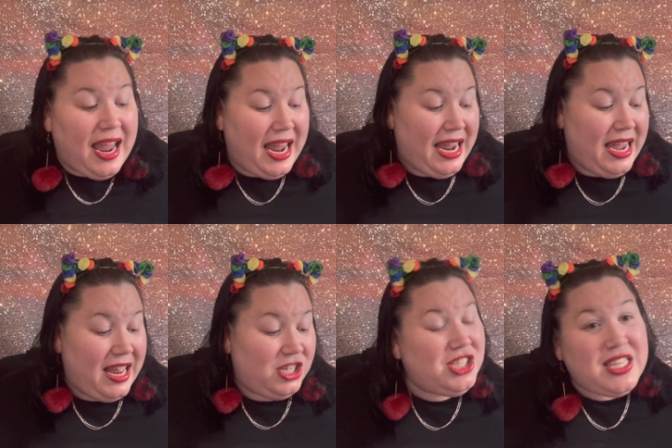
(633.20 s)

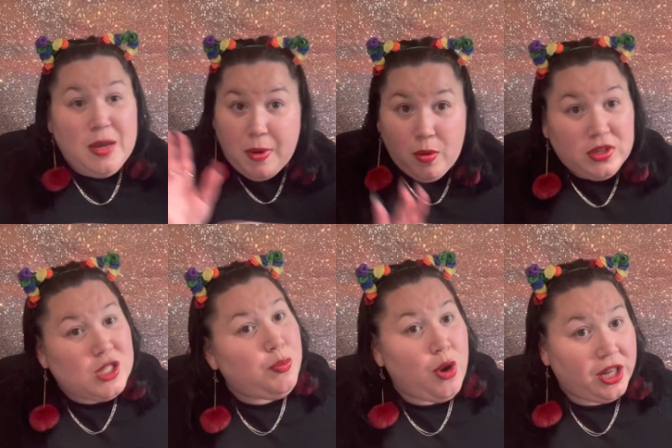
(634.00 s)
and just keep on with the
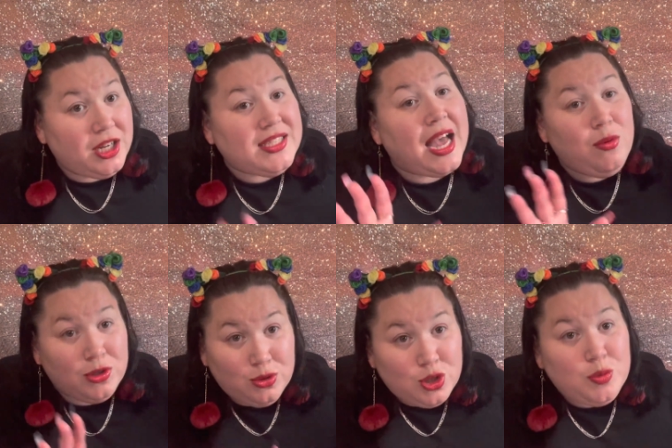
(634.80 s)
spoilers. I
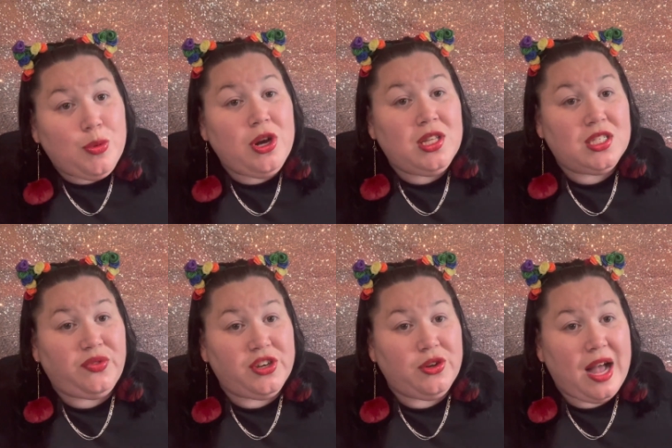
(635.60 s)
will do the spoilers
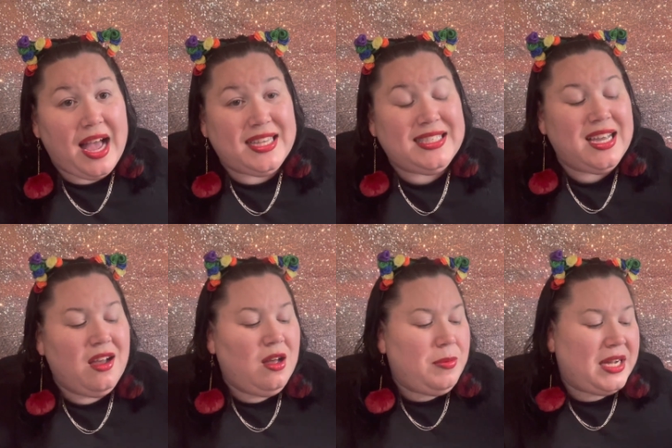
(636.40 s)
for you guys.
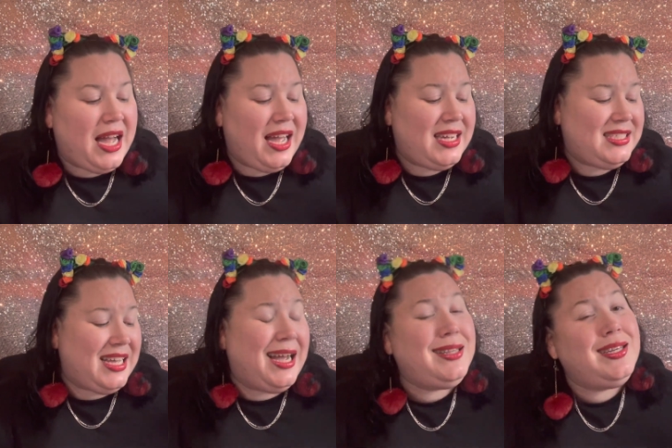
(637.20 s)
But guys,
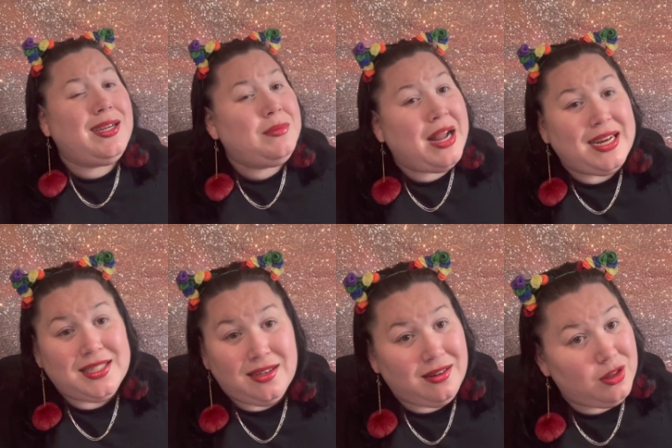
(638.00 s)
I think I'm kind of
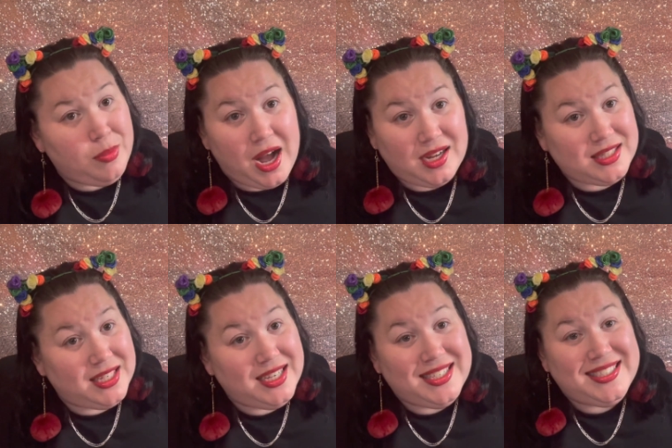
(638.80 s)
done on the
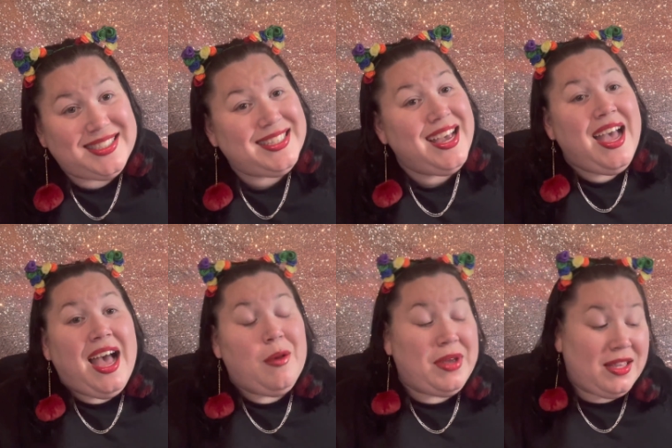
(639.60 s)
boxes.
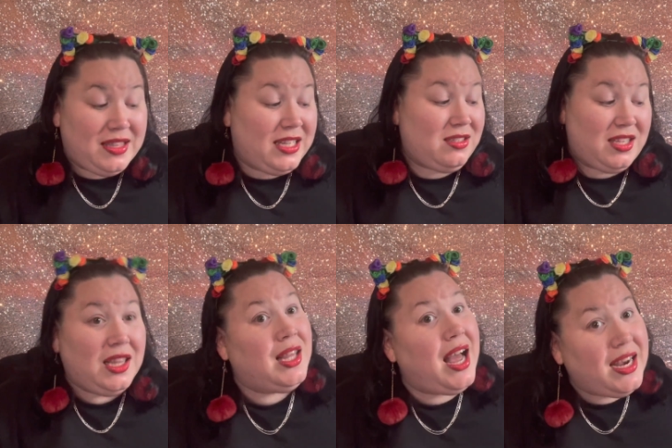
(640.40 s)
I mean, I think there's a
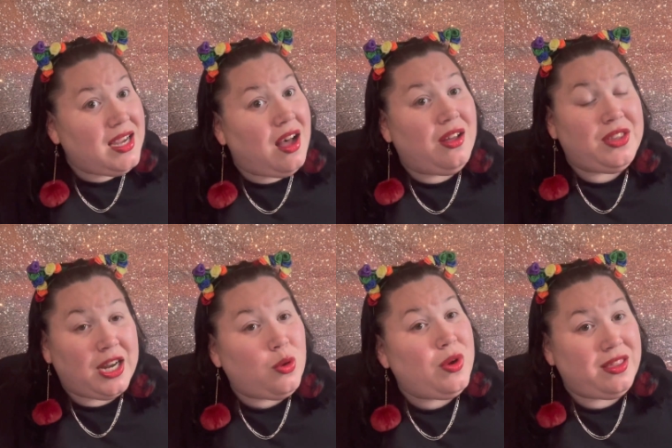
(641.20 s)
lot of y'all
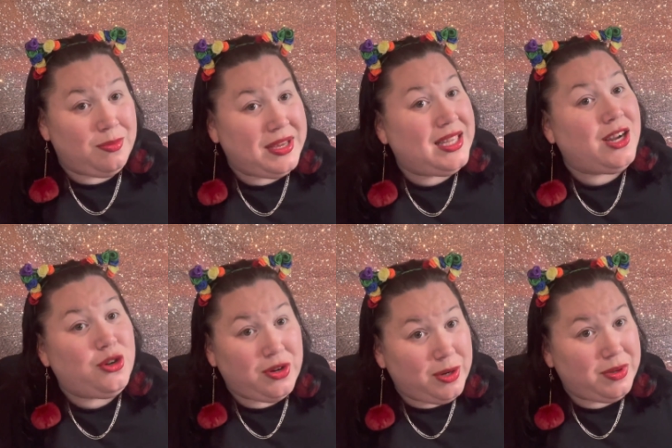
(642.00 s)
that are with me,
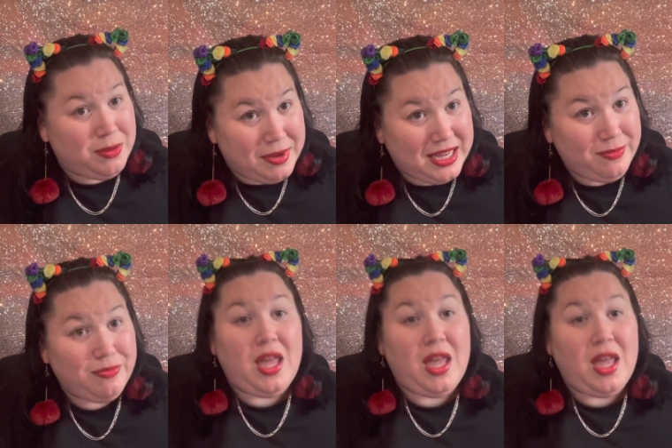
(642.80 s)
agree with me.